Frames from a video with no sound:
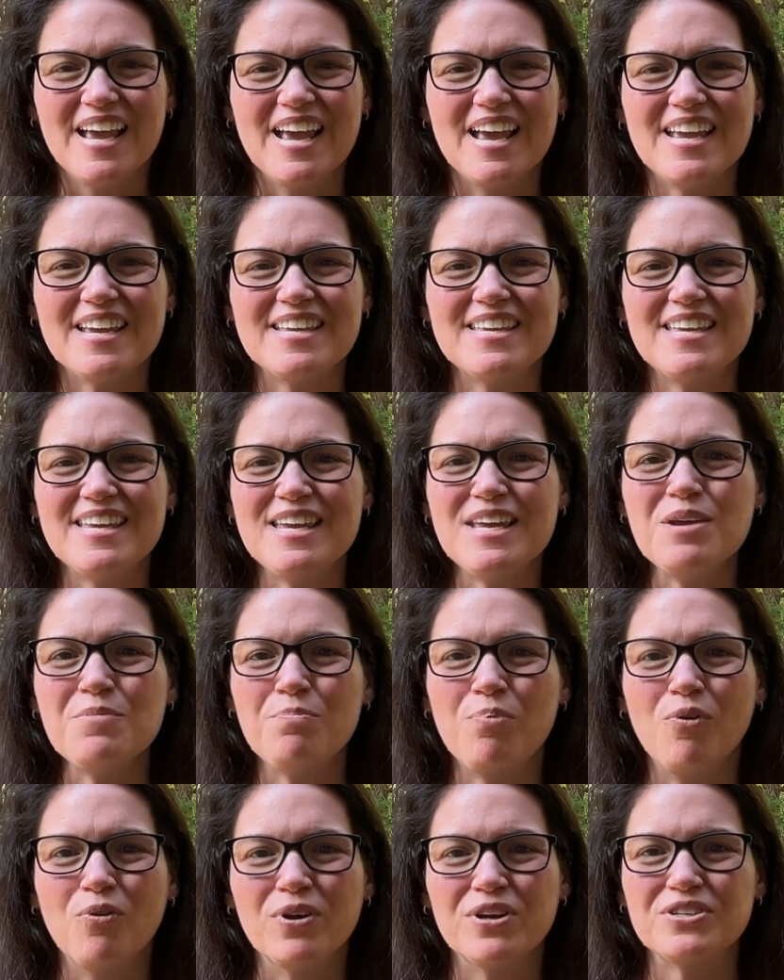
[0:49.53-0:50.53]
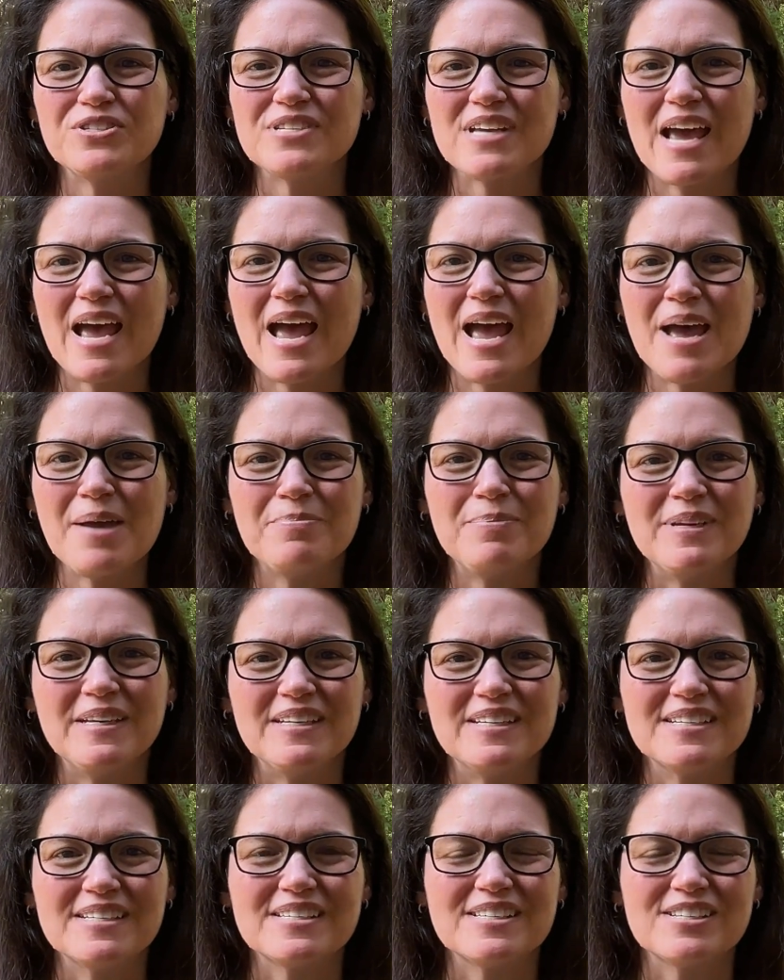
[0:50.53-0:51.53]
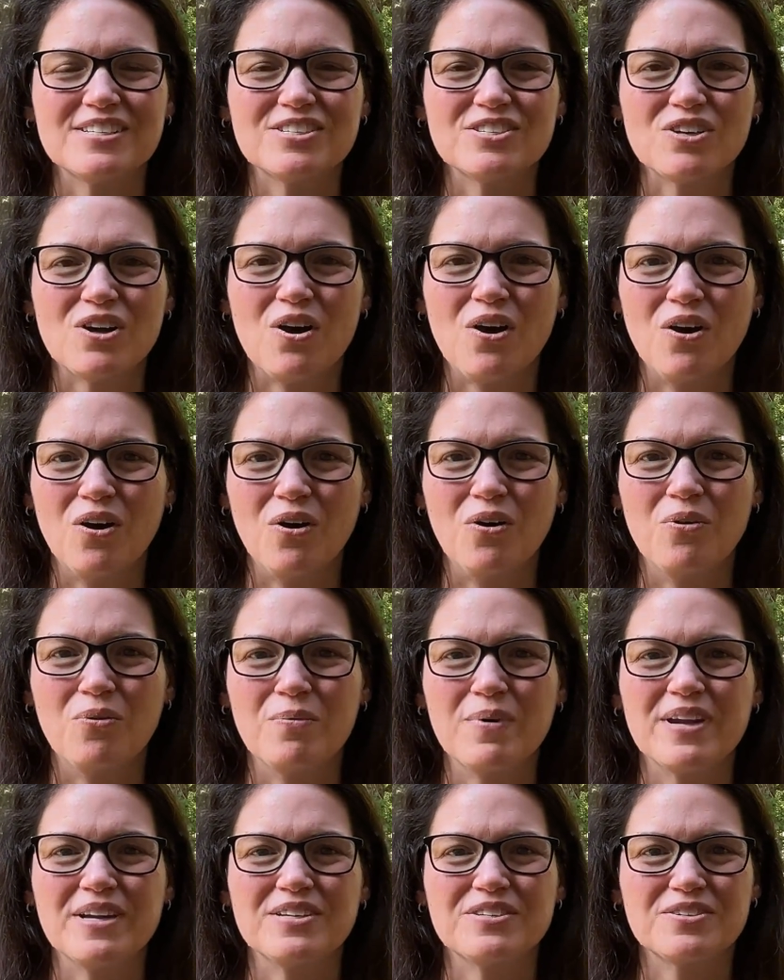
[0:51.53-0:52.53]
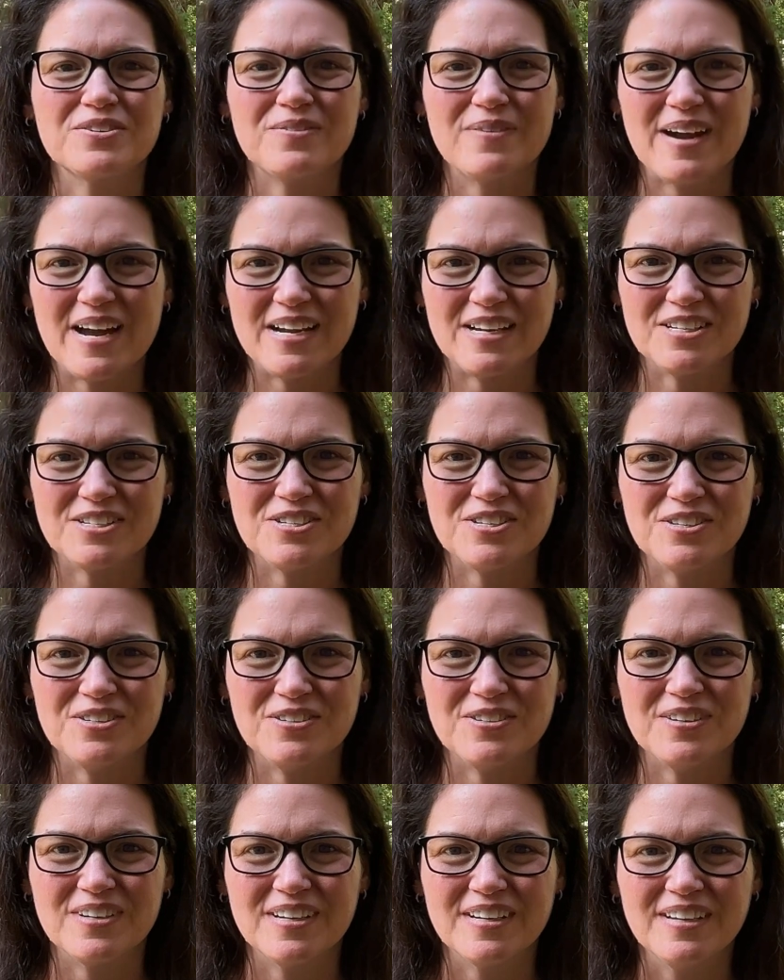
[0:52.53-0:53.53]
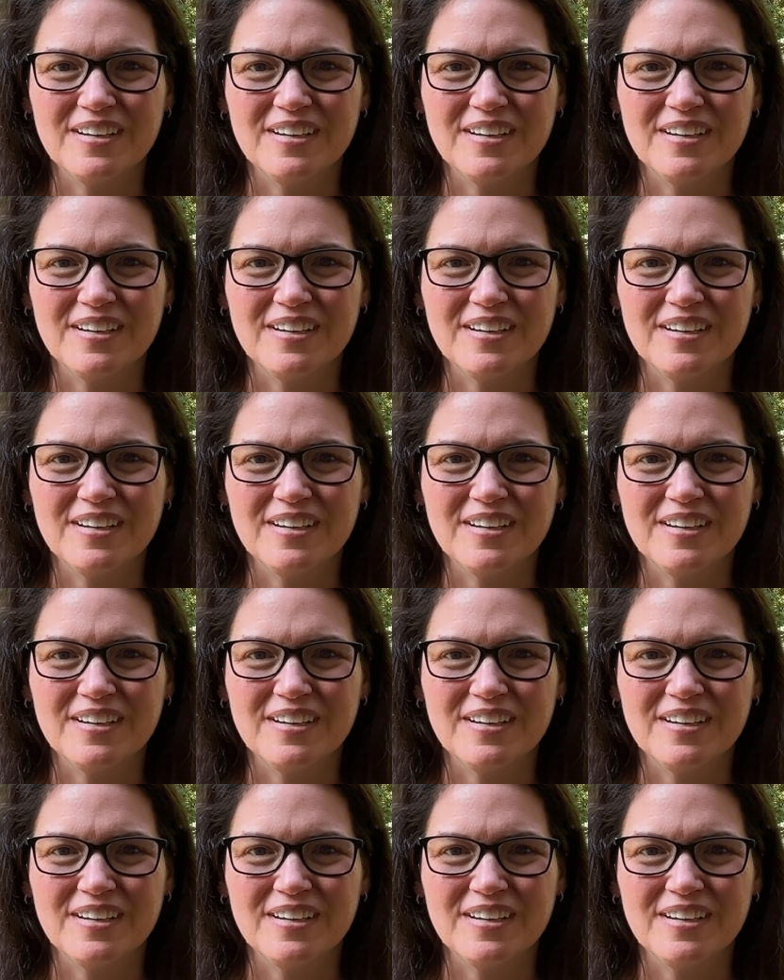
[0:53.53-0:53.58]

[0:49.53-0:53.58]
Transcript: a key point to happiness is always gratitude.